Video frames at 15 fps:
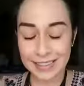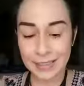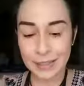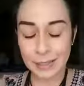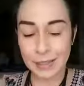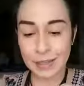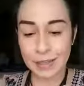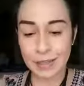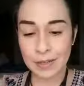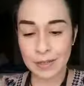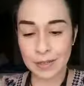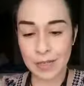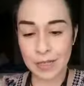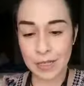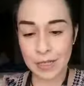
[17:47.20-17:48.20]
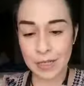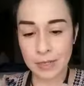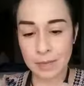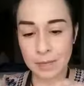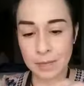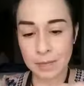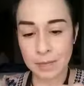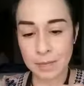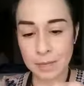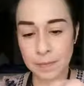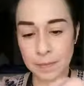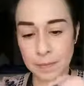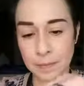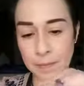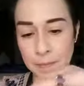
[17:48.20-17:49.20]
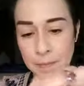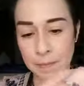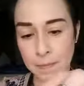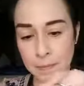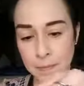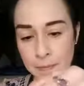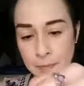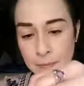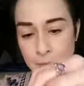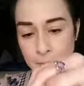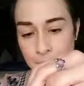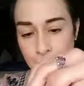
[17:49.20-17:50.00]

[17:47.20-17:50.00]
Nobody speaks.